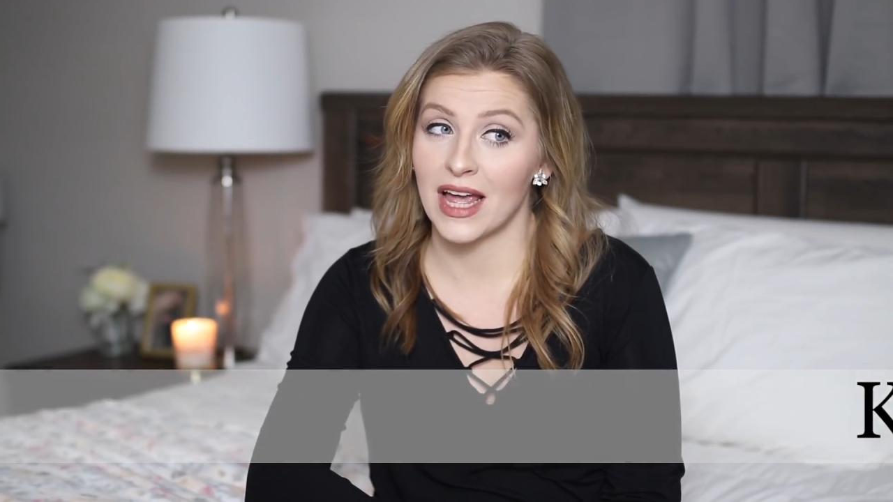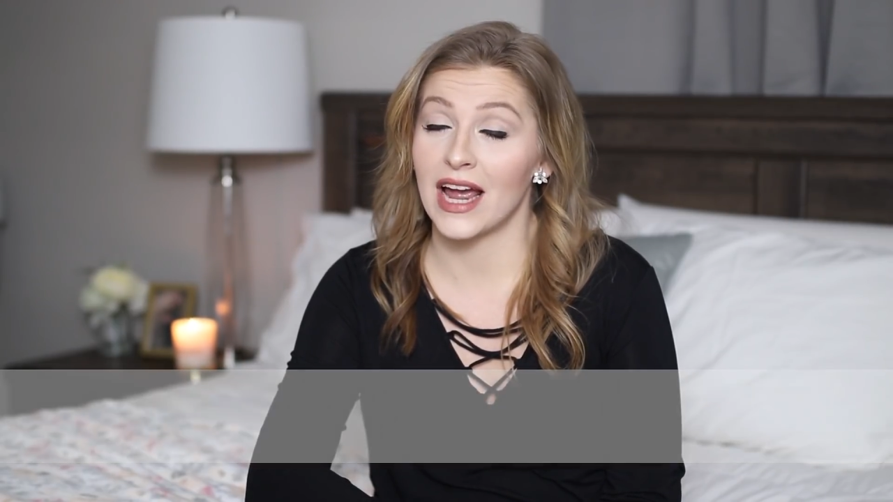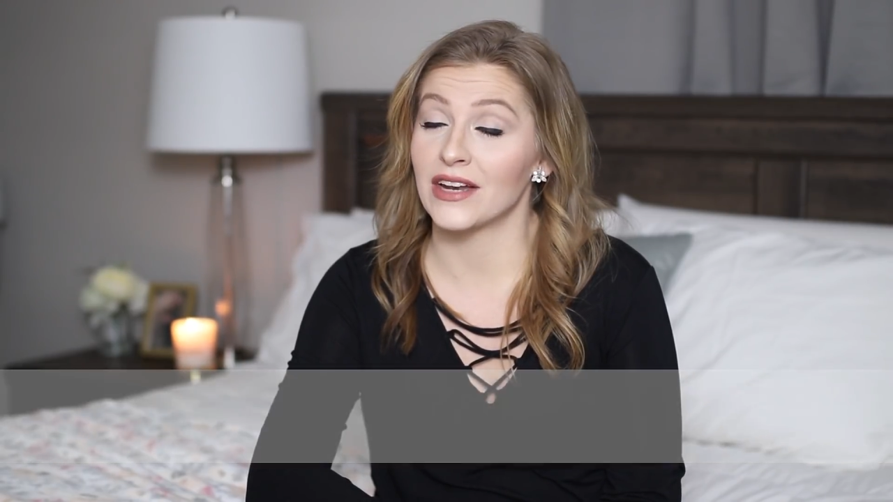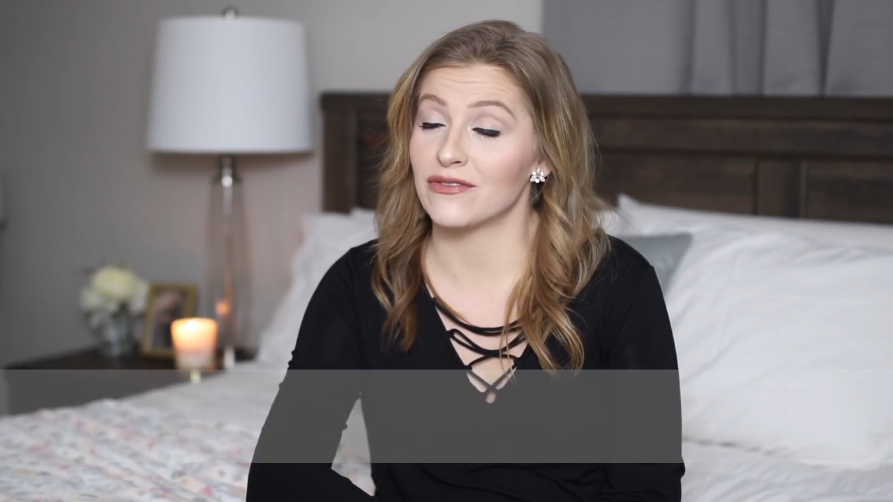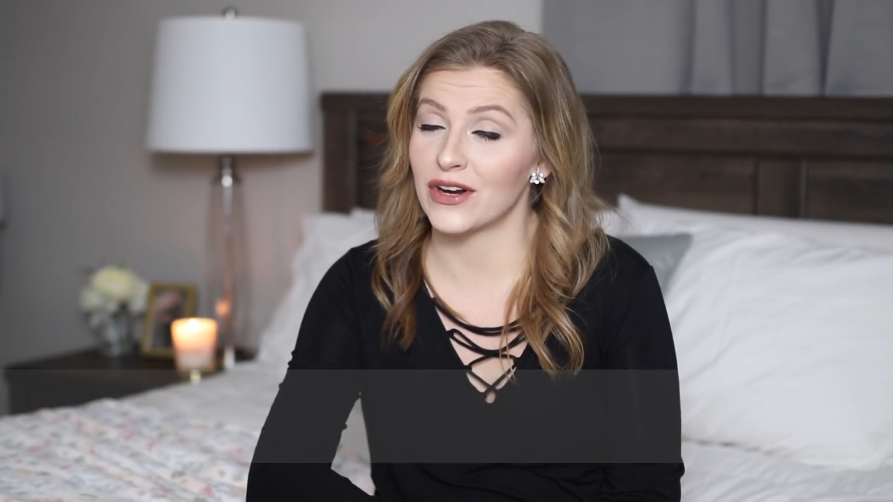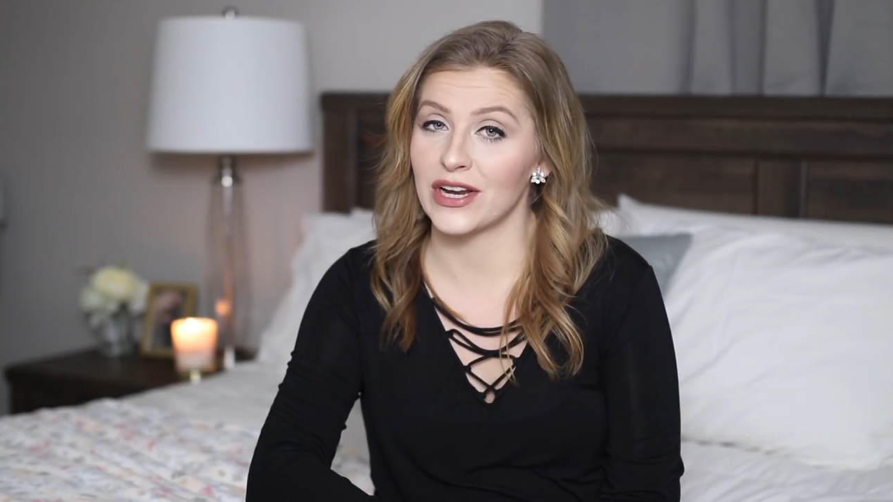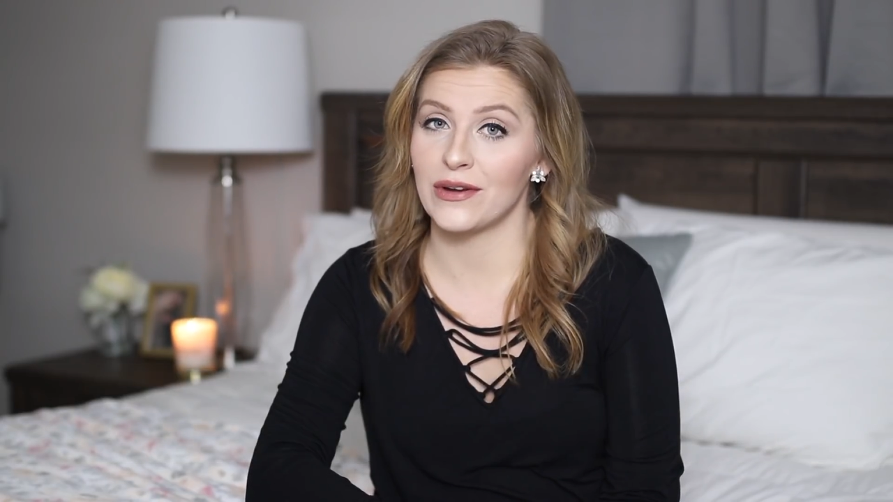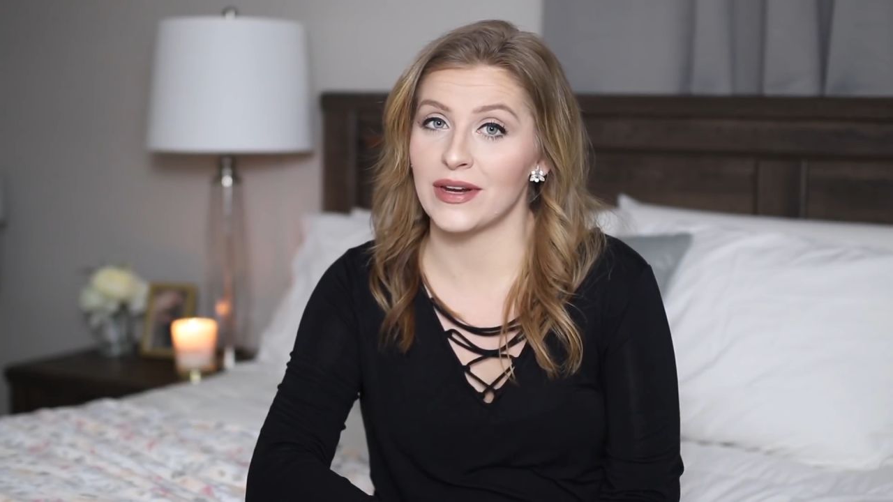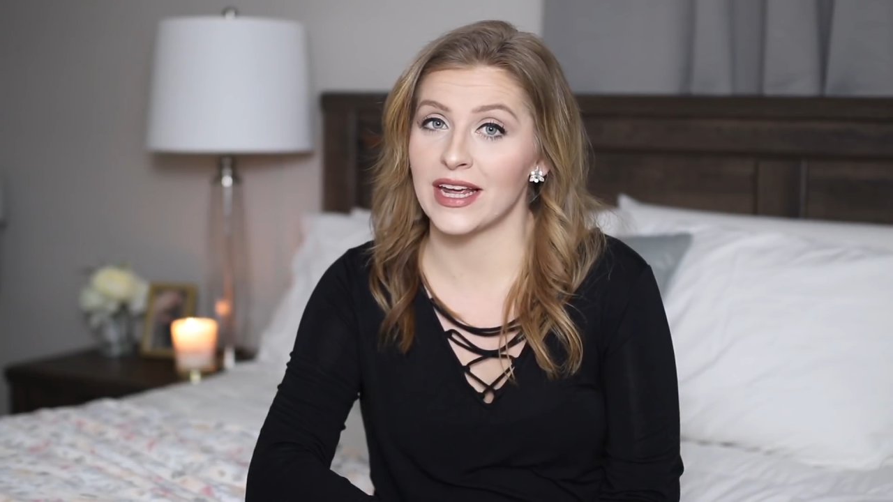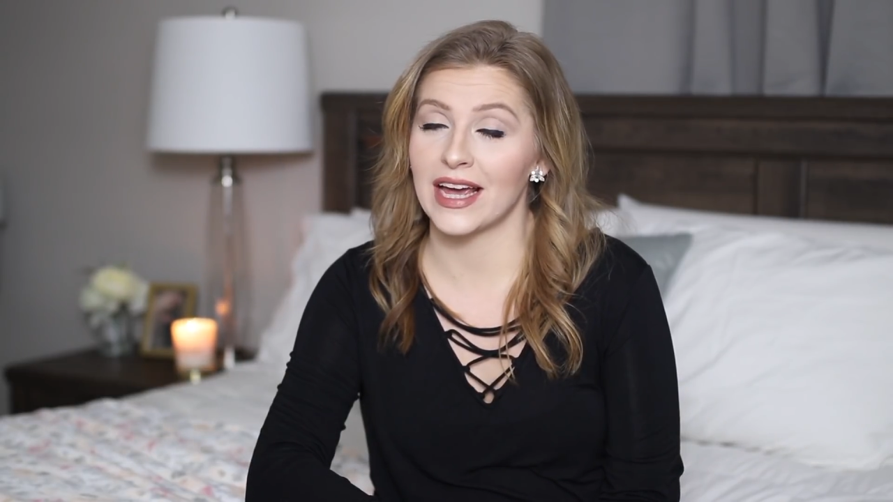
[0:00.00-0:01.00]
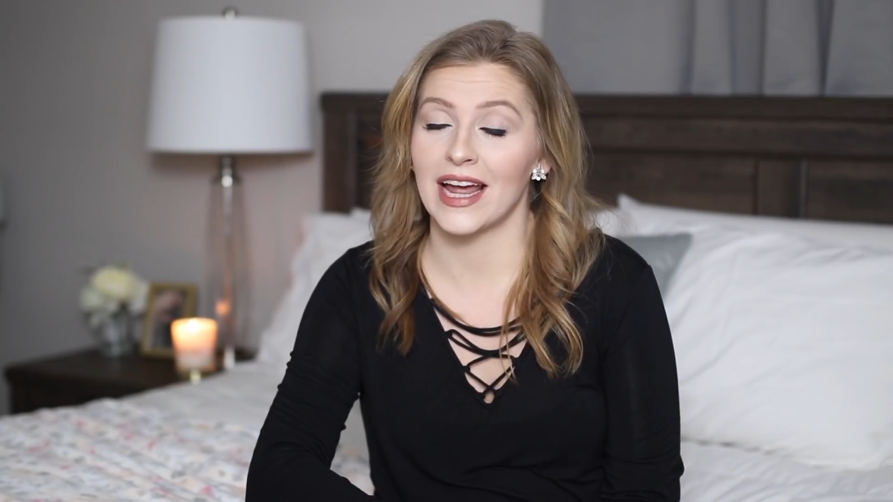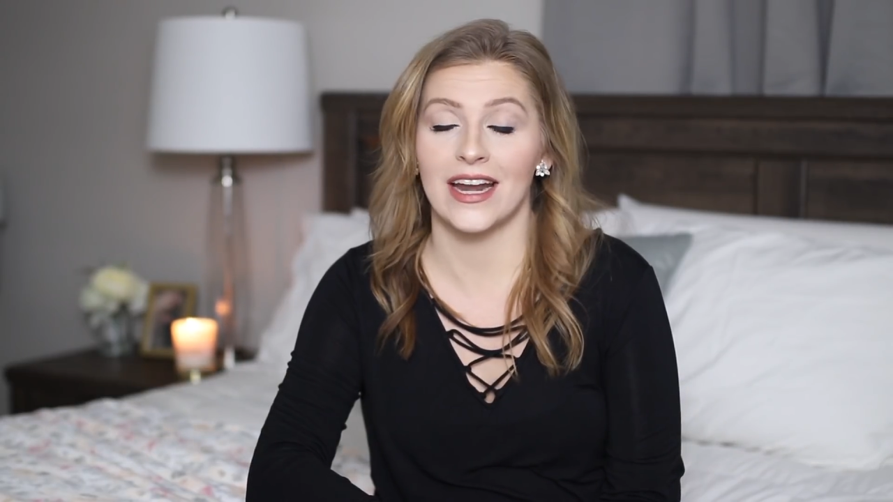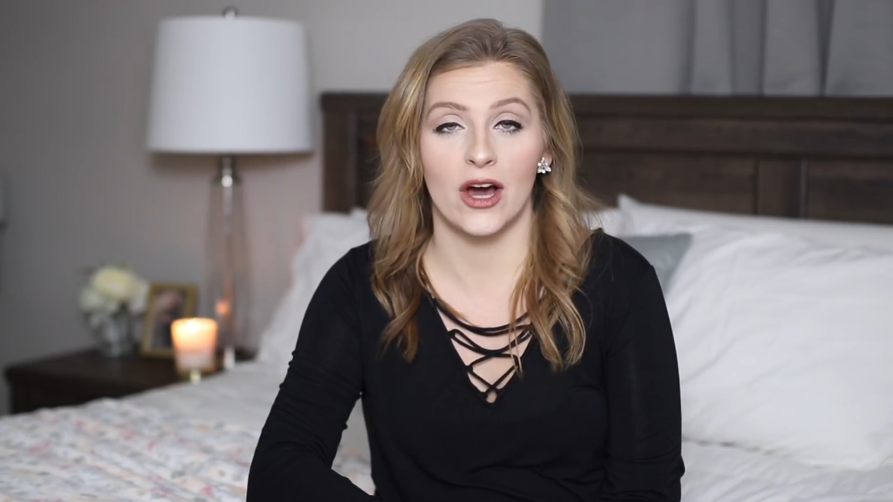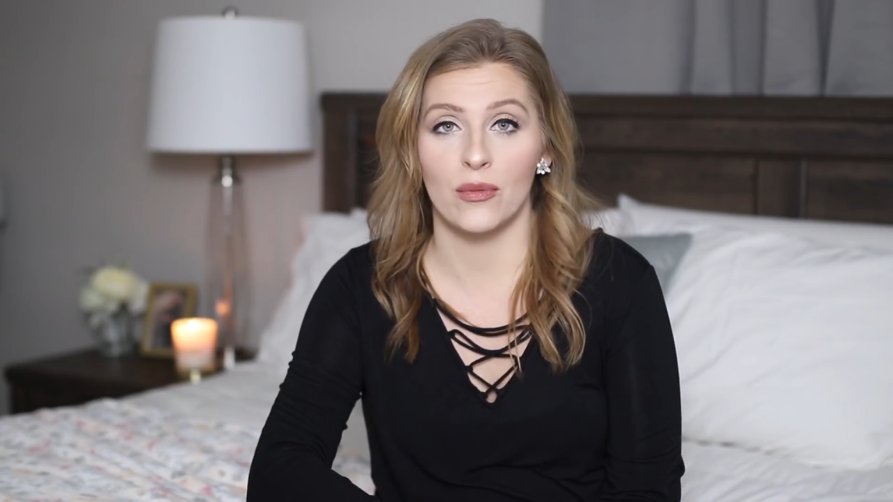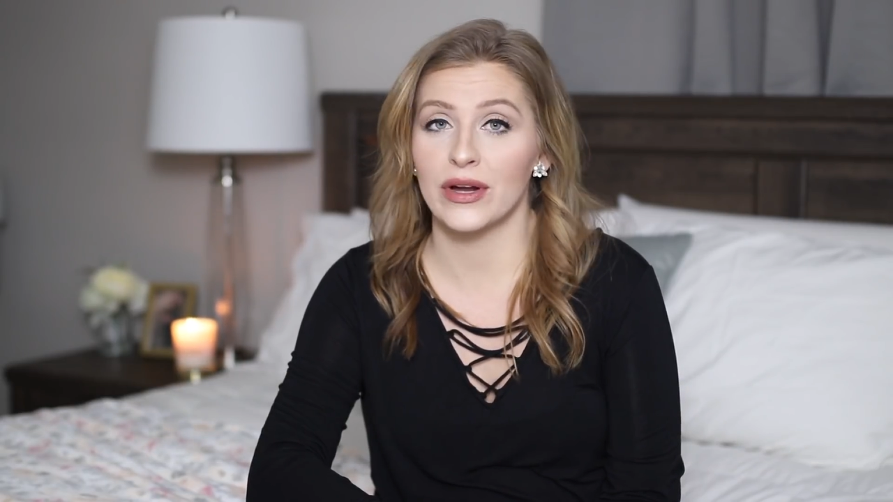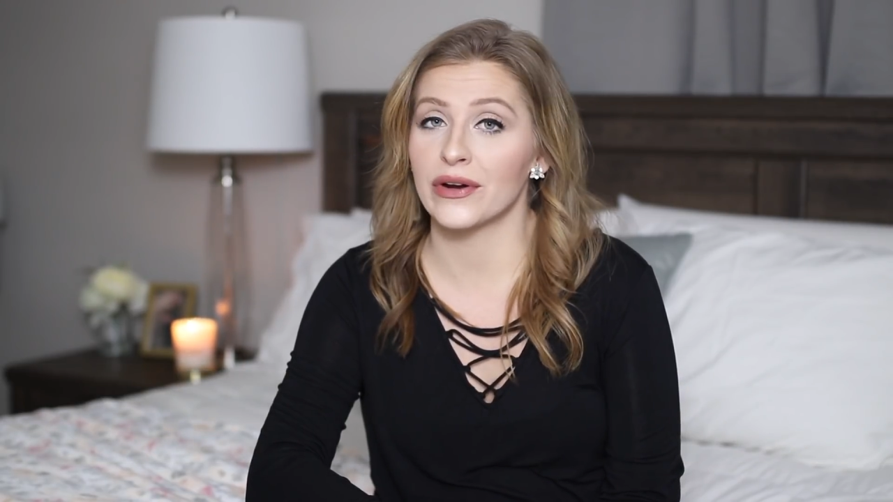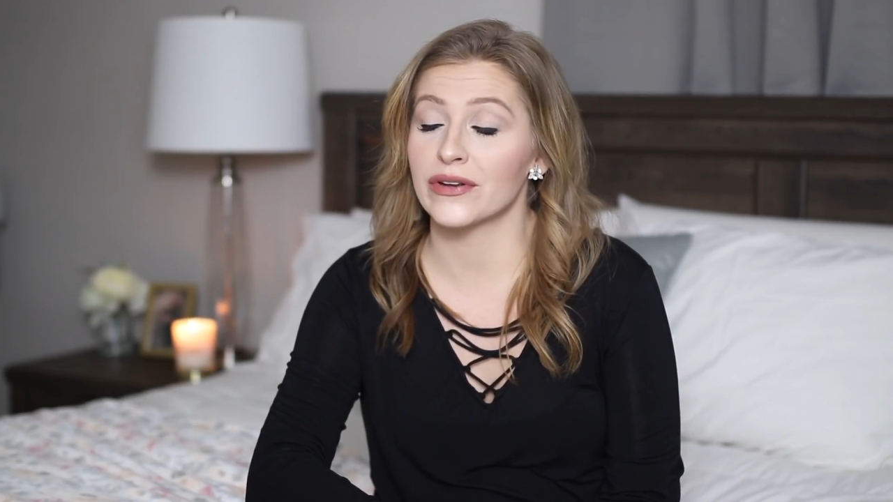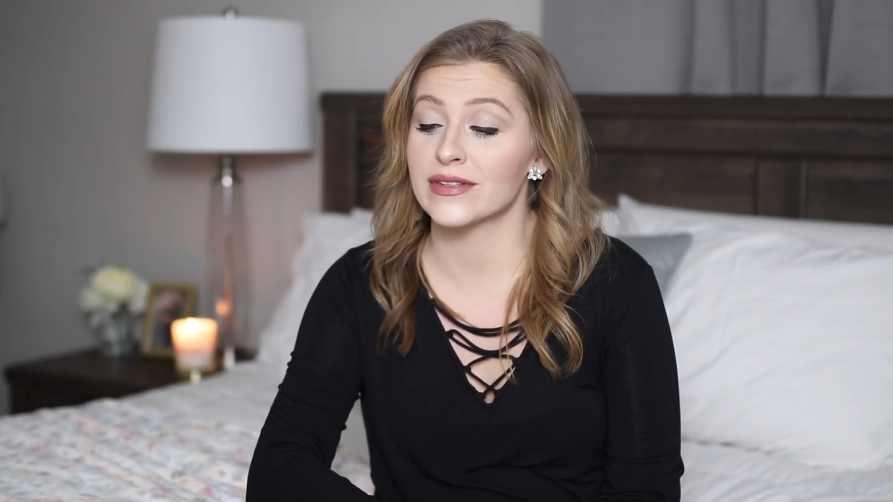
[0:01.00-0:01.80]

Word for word: and very unique and not weird.